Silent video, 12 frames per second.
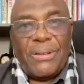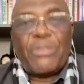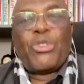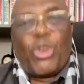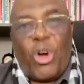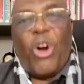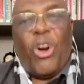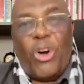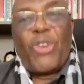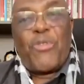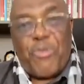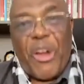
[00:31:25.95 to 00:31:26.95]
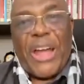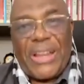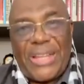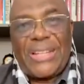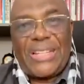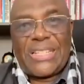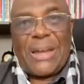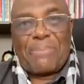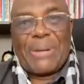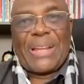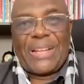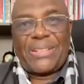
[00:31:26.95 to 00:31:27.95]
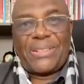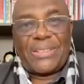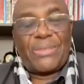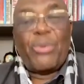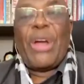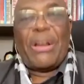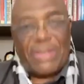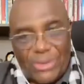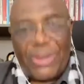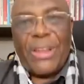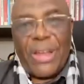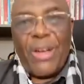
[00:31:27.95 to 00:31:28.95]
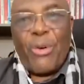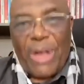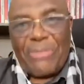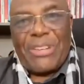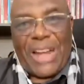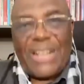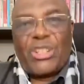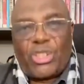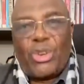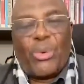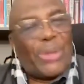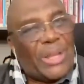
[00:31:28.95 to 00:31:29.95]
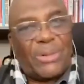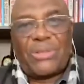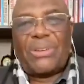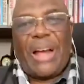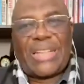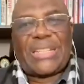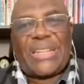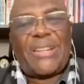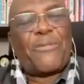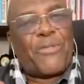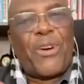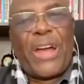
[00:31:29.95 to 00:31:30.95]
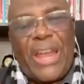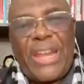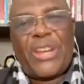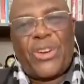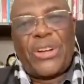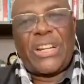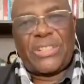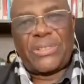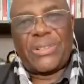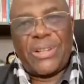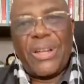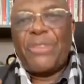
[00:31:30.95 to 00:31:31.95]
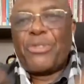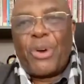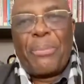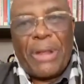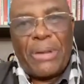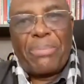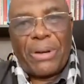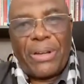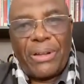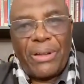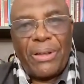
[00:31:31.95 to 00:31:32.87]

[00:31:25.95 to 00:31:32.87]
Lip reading: to go on filing these applications, we have done so without asking for any donation from anybody.